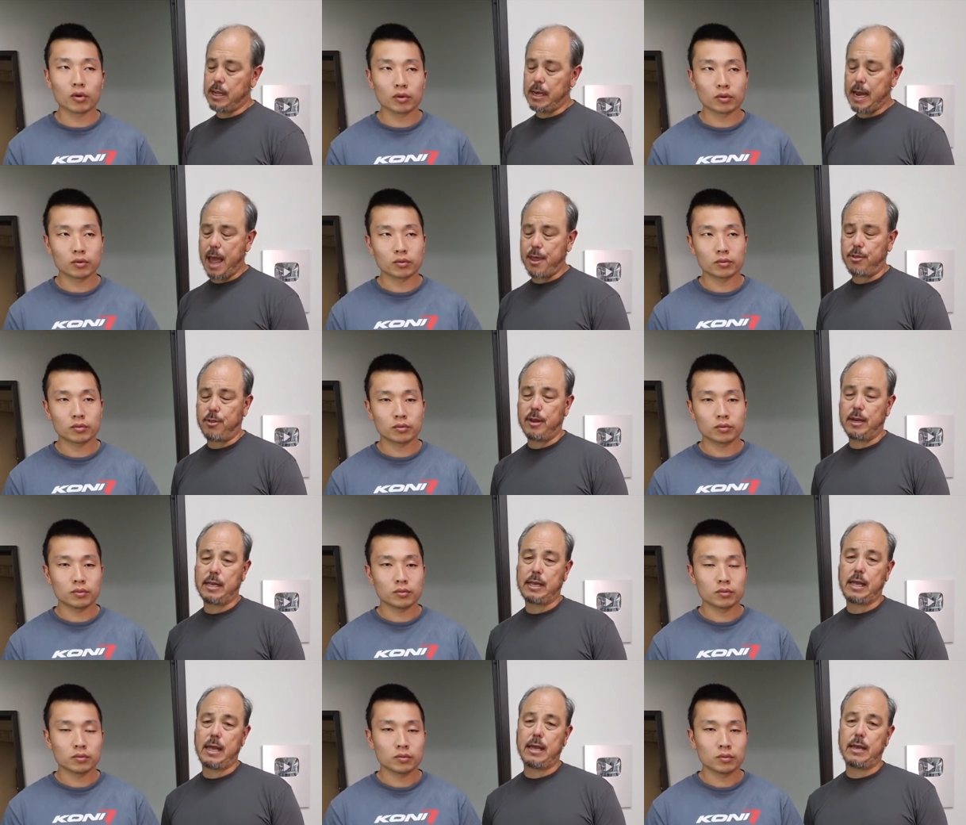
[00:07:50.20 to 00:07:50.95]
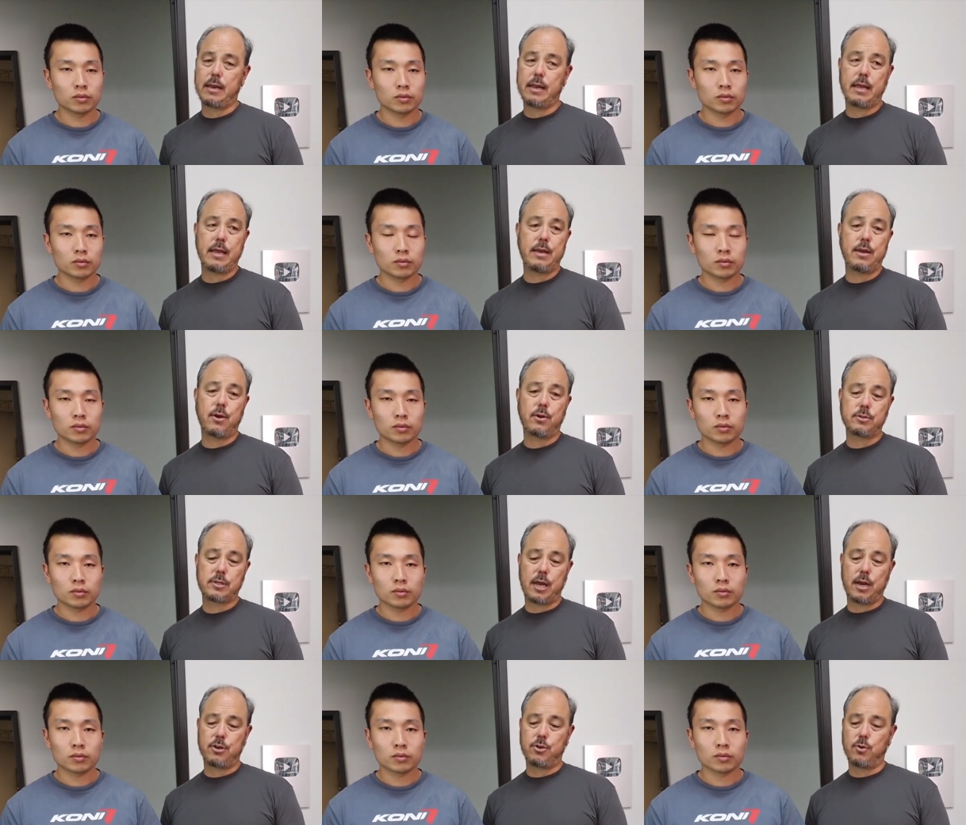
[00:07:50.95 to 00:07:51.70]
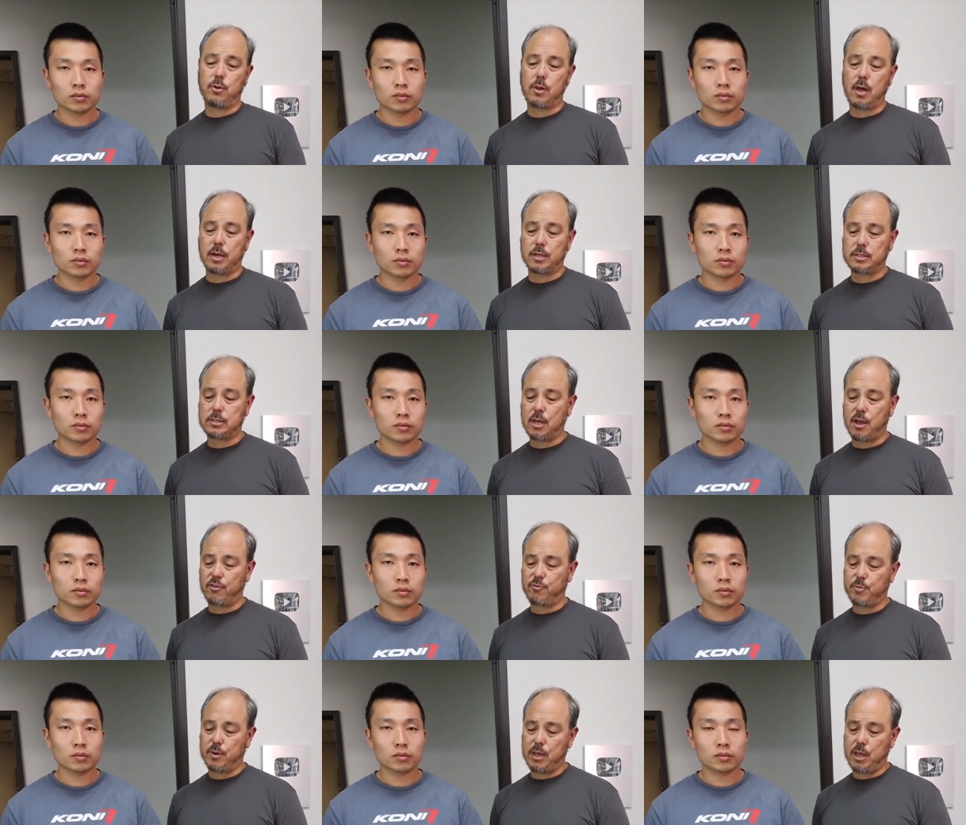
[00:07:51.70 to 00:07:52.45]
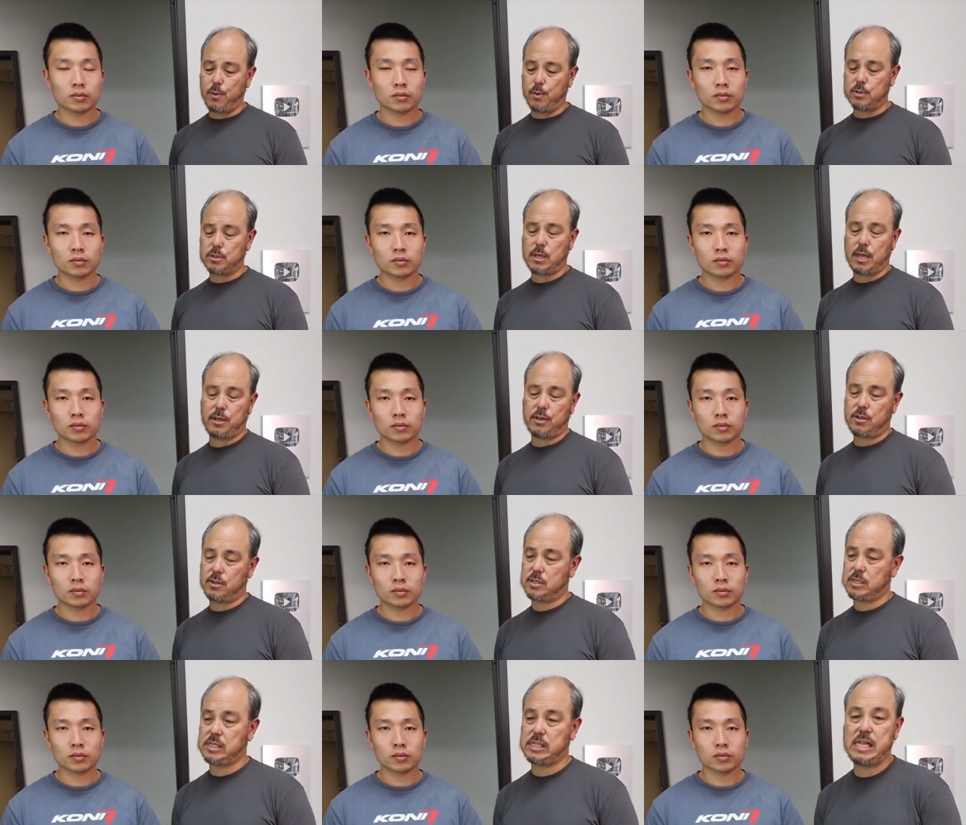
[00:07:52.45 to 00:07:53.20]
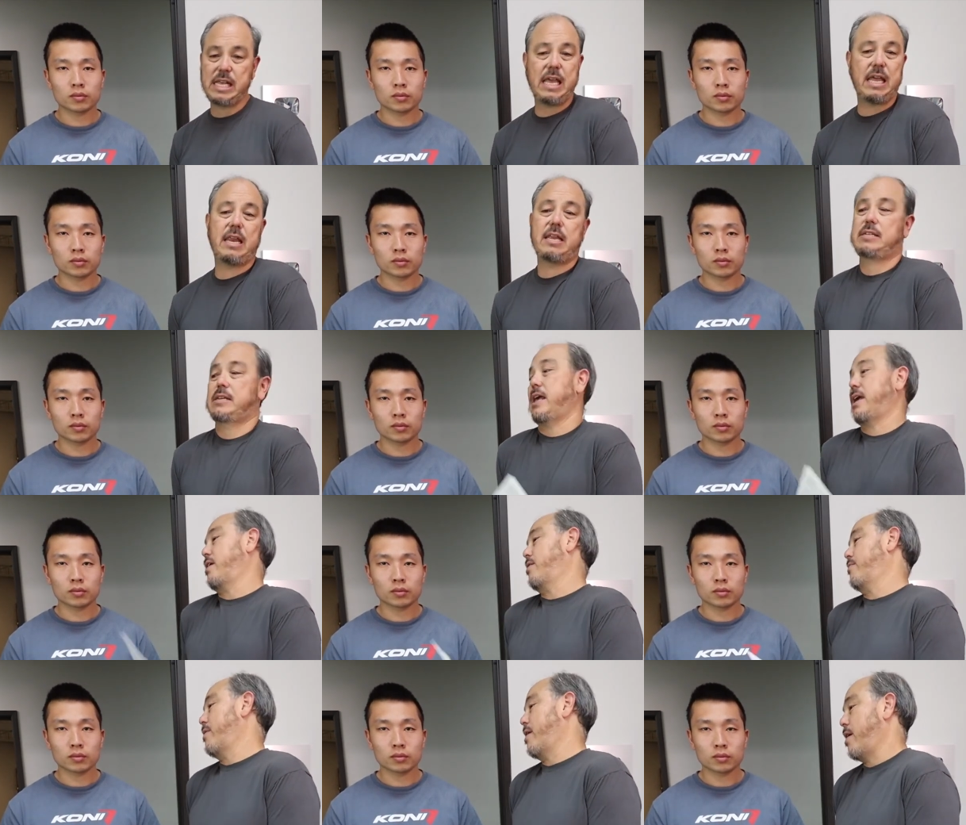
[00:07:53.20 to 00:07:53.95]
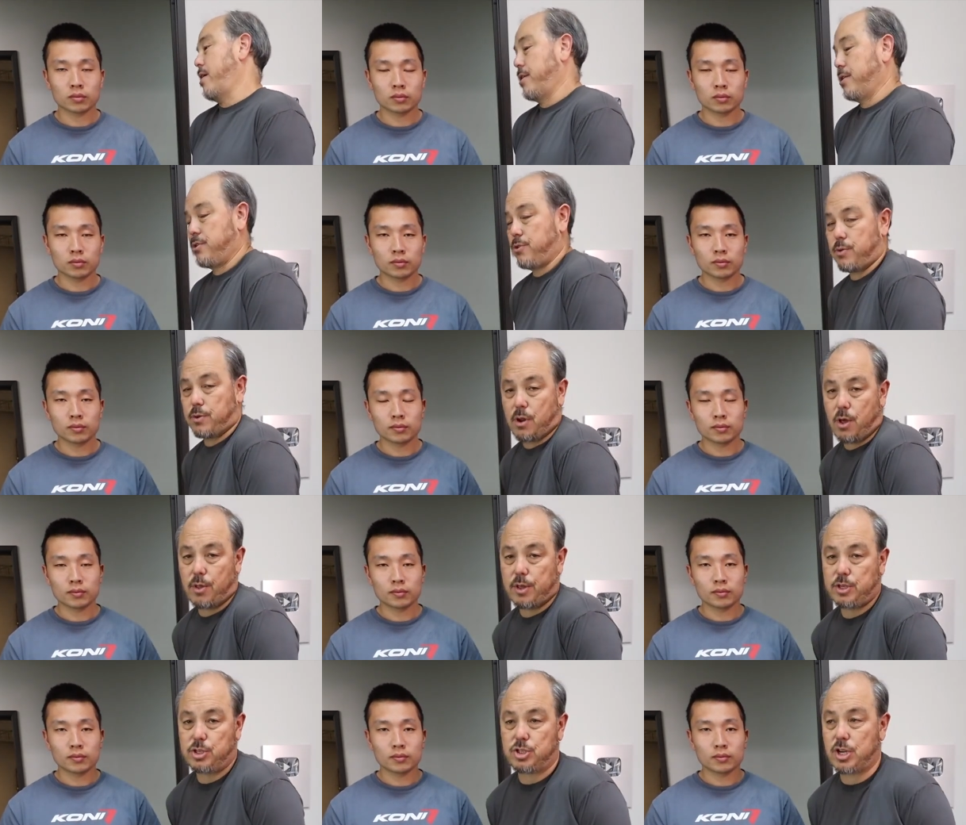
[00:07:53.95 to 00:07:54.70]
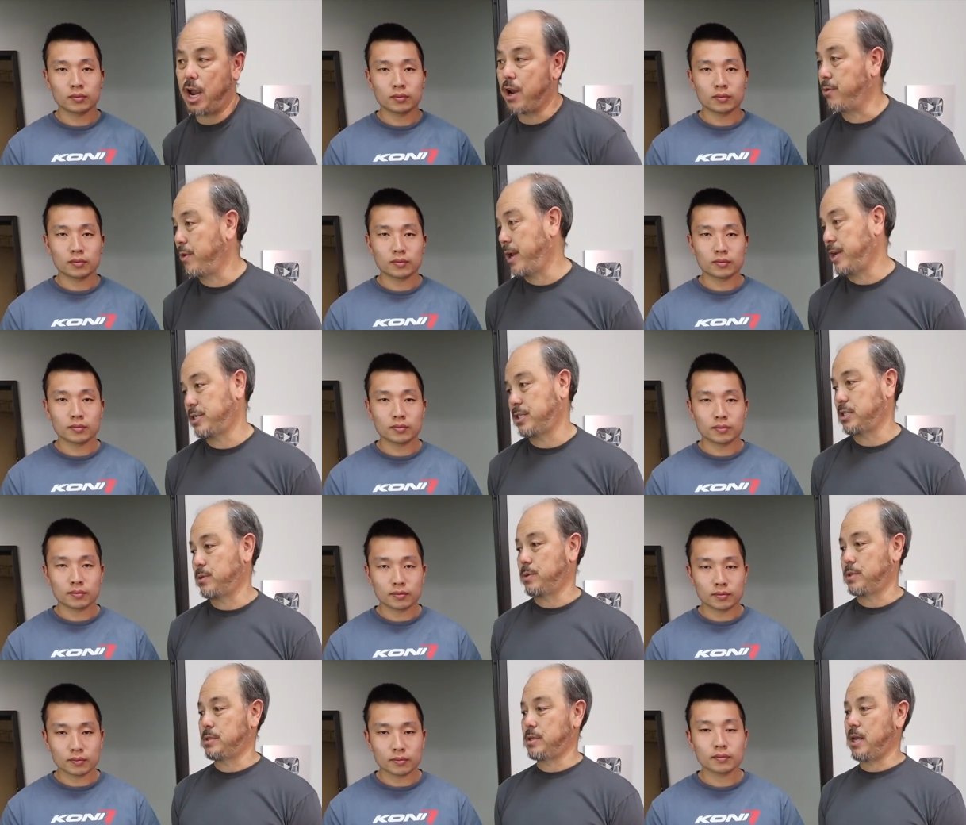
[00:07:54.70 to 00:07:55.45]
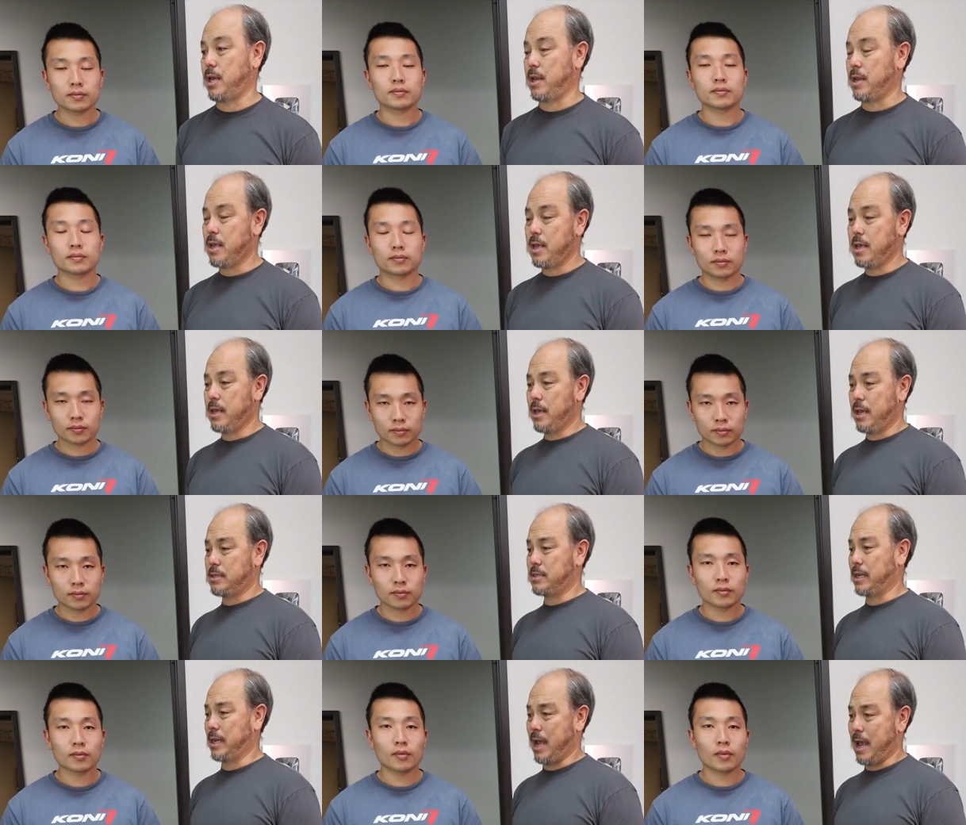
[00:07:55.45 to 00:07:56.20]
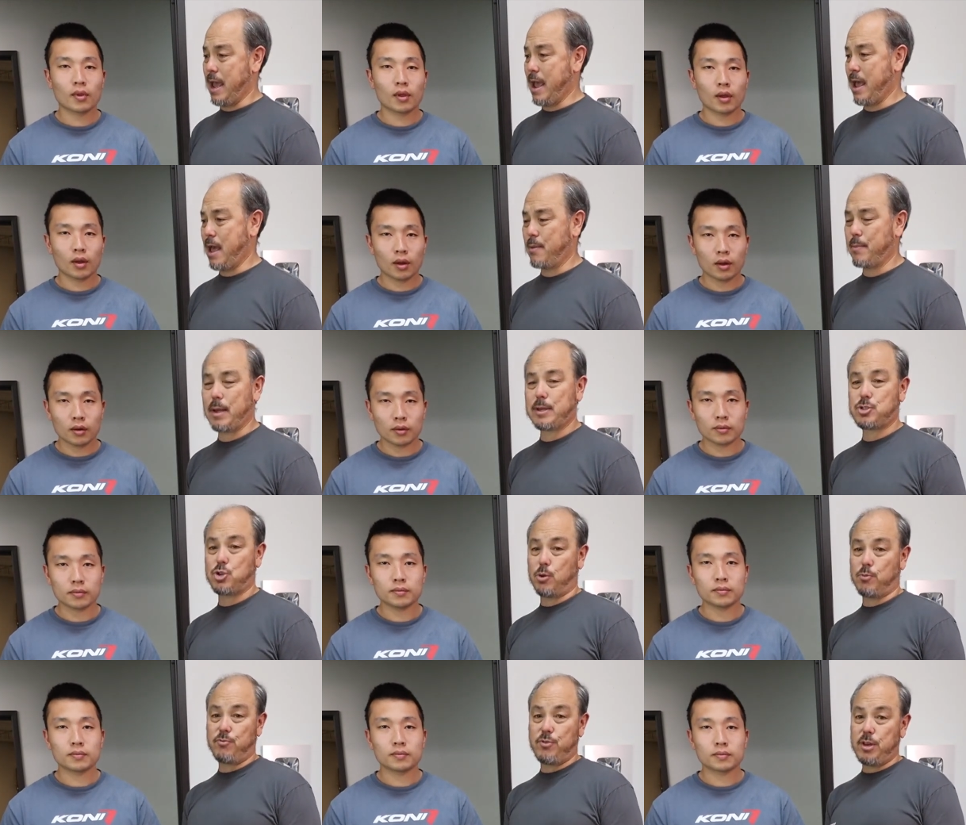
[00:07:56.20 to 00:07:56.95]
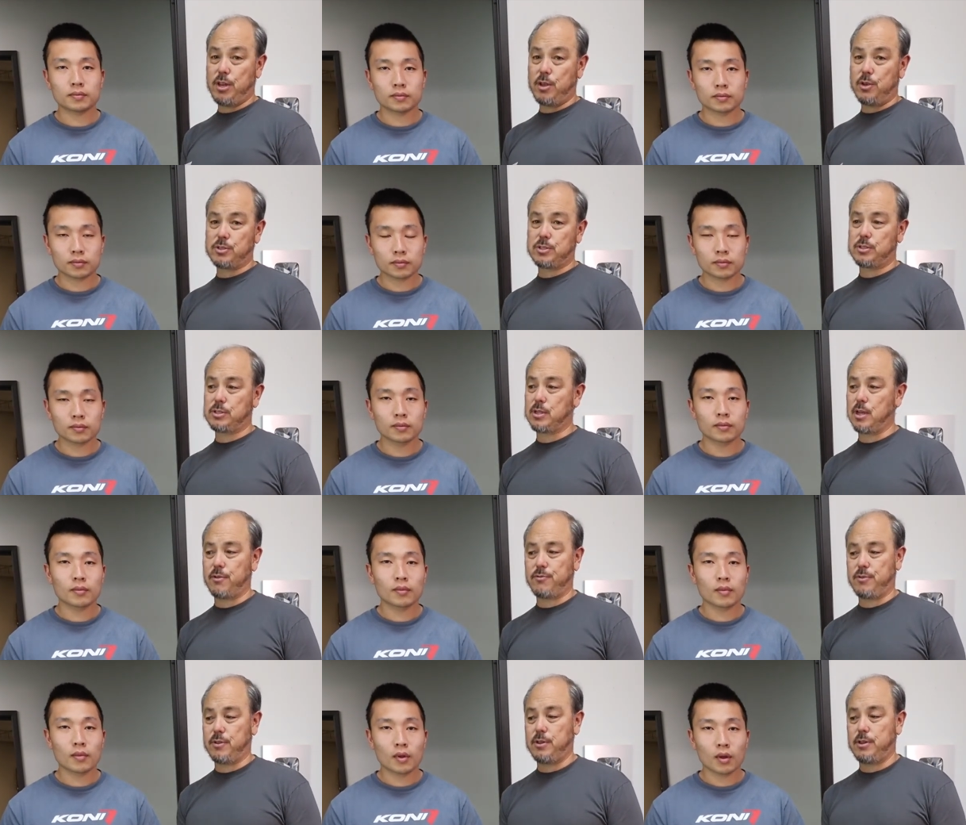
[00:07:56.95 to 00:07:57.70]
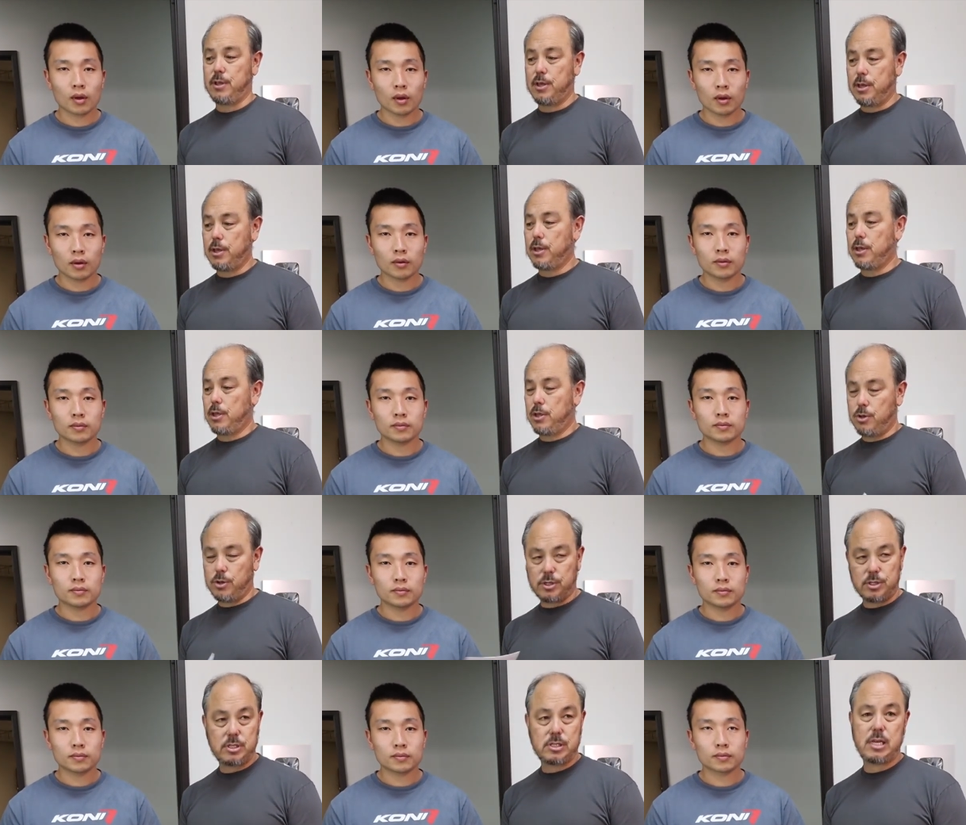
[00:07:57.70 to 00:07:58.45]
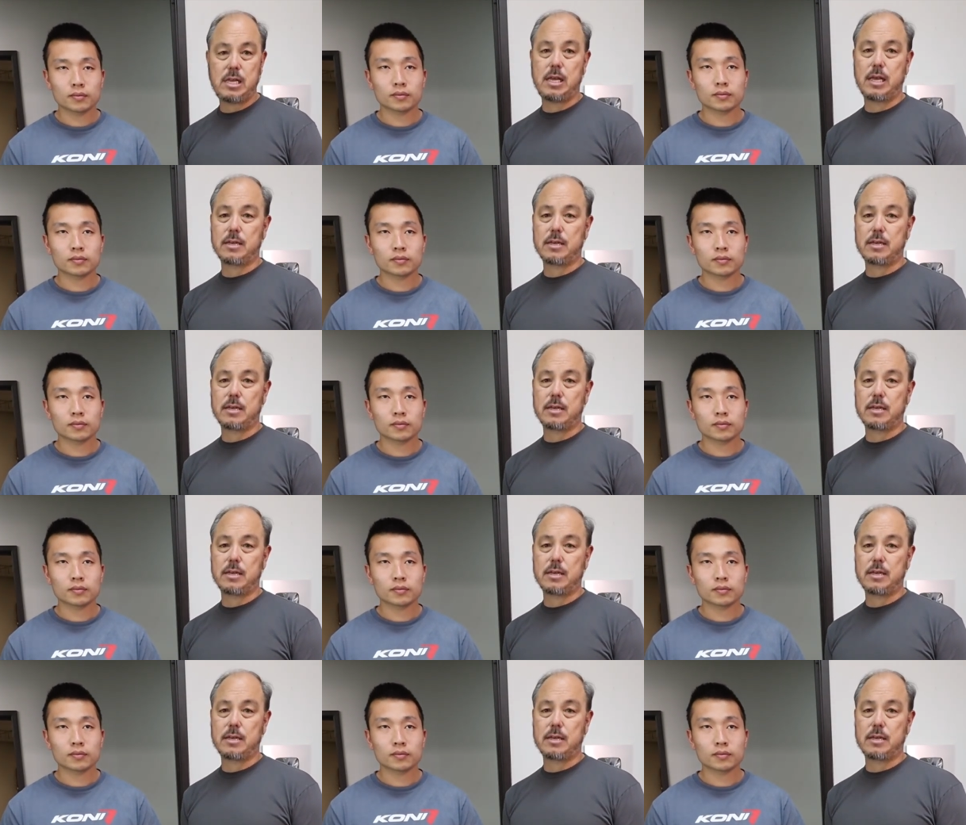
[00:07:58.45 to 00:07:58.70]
Speaker 1: good athletic kid. He knows how to do a lot of stuff, but he was like slinging his head around and doing all these gyrations with his head. He's like, I showed him videos and stuff, and you can see